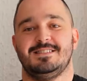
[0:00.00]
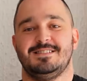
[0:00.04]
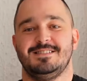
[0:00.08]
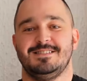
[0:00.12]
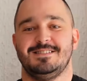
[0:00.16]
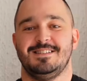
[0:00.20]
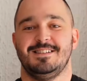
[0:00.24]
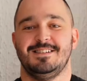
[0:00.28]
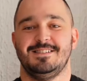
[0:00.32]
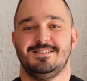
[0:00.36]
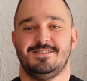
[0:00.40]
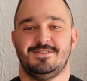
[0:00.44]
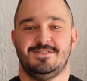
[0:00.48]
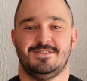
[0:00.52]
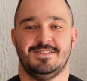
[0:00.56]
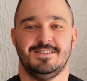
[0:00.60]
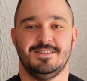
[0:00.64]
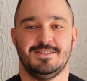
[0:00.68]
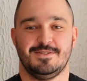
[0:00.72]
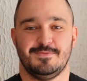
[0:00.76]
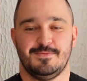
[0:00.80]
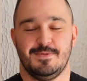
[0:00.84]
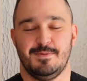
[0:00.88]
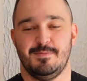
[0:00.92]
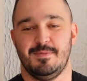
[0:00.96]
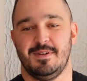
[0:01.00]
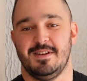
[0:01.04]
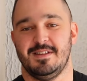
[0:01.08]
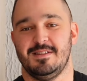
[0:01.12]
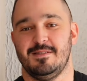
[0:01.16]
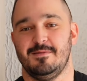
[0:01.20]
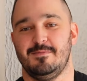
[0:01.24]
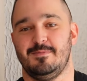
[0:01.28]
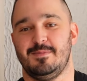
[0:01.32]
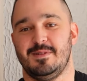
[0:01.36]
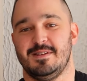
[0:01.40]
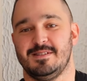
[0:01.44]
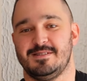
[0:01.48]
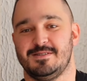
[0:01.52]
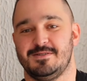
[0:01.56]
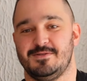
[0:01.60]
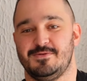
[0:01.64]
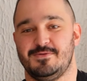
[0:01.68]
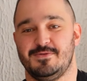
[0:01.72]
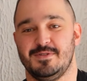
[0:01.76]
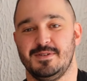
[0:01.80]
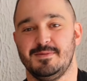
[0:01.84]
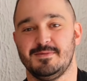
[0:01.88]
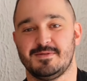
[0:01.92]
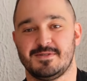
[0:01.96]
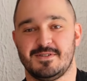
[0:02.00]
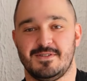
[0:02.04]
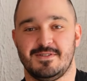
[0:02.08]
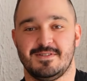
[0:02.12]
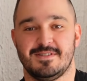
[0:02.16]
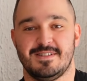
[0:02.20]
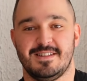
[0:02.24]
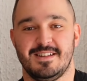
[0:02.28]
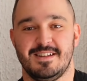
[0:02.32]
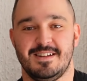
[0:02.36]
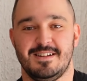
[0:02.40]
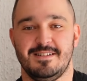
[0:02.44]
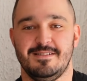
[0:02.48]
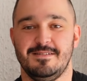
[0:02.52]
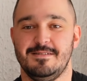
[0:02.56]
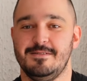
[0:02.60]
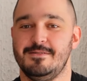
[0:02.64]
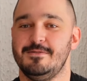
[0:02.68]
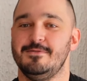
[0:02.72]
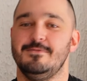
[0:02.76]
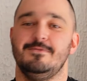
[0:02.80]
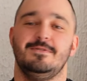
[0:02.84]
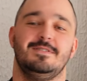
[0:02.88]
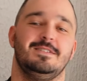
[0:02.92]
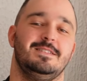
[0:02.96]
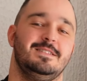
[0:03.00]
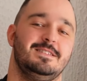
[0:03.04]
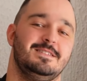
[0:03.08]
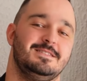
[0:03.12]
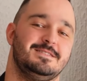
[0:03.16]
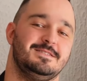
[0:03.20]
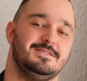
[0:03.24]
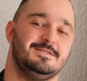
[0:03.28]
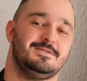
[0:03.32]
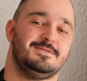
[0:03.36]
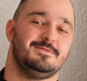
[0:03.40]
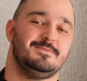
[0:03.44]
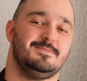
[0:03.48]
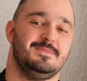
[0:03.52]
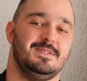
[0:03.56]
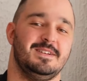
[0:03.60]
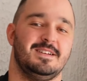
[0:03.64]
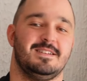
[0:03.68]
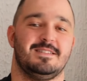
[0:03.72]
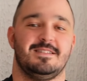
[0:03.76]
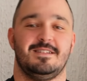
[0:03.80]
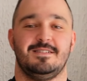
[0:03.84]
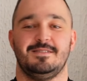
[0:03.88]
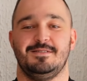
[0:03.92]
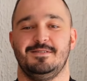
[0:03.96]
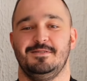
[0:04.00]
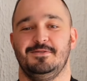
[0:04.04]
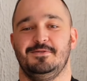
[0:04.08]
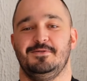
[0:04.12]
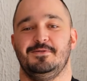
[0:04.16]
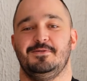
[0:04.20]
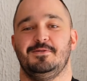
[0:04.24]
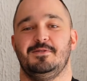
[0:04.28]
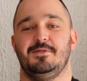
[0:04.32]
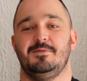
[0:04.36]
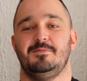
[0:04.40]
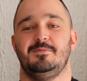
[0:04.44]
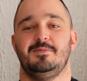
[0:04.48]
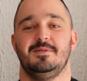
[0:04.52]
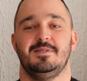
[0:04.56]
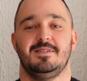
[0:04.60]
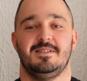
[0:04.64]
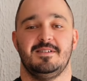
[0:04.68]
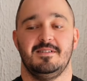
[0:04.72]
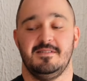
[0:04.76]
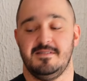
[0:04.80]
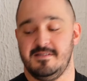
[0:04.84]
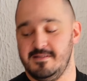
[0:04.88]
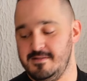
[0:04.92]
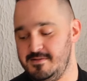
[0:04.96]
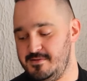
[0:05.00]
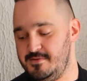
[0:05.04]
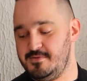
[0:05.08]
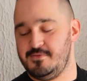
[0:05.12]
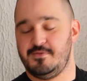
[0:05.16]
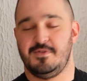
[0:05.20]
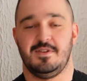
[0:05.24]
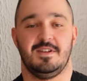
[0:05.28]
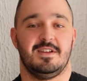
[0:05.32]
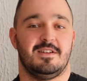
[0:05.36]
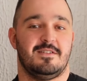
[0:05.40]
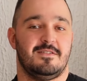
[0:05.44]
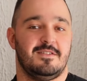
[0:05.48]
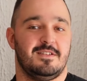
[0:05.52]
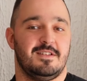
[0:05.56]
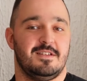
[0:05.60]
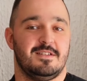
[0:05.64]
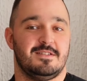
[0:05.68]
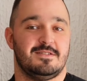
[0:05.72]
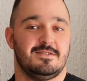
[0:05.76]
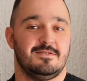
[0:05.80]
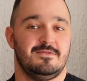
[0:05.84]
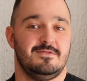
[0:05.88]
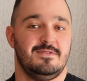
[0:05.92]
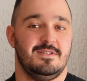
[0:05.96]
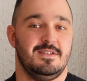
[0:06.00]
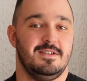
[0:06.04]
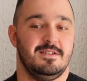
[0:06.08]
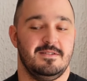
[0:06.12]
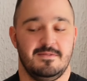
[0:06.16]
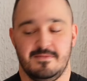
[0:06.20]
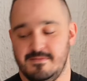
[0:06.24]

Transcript: it, ladies and gents. We made the Pleasant Dreams cocktail. Real easy to make, nothing too complicated. 3 ingredients only: